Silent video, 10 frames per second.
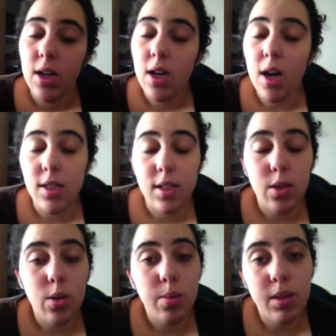causing a
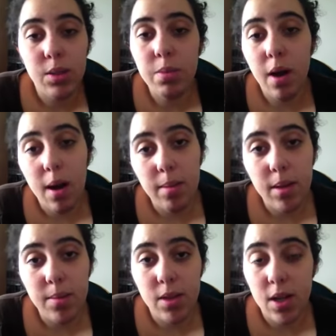whole bunch of
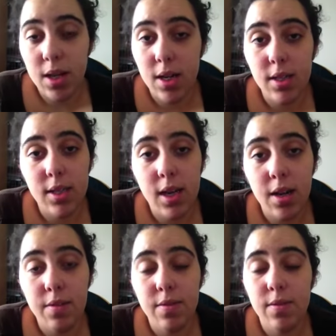problems and all that kind of
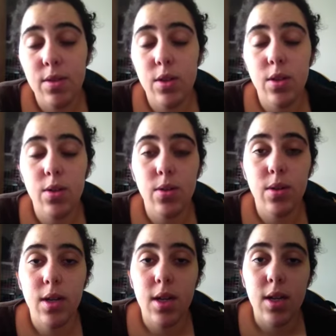stuff. So
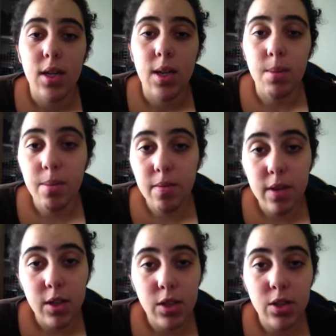keep it
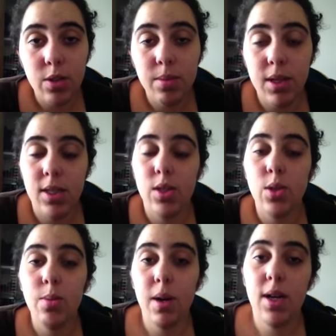professional because
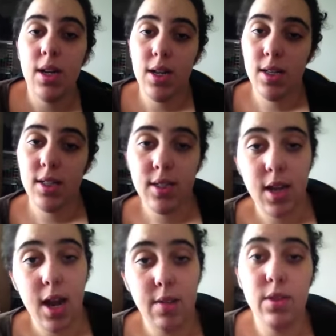couponing is
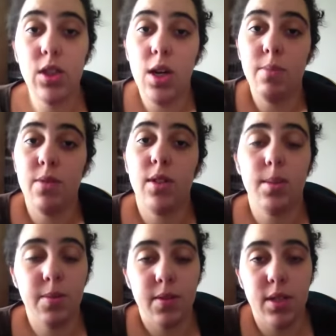kind of a job for
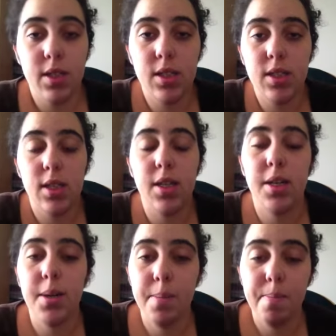some of us.
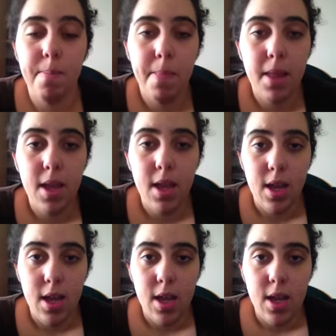Um,
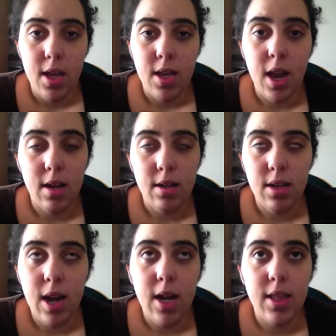not
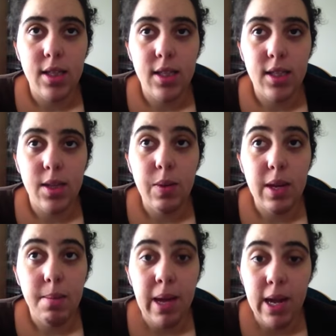not in the sense that we
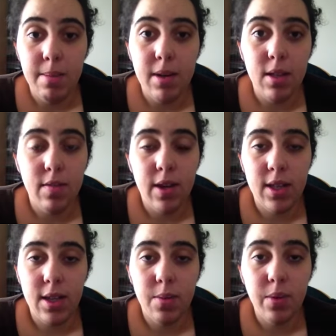get paid, but in the
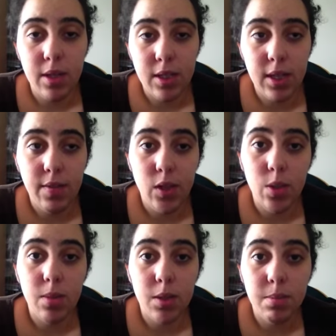fact that we're saving
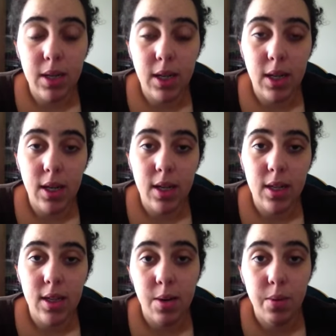so much money
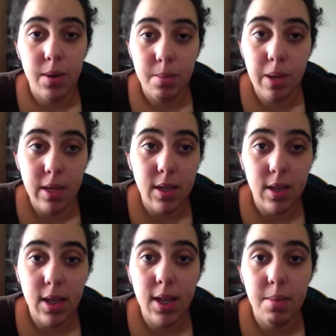that we're
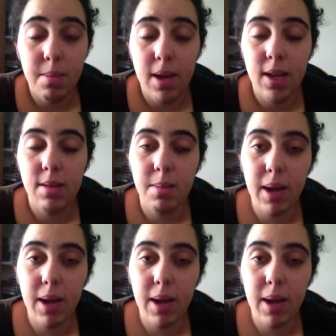basically getting paid to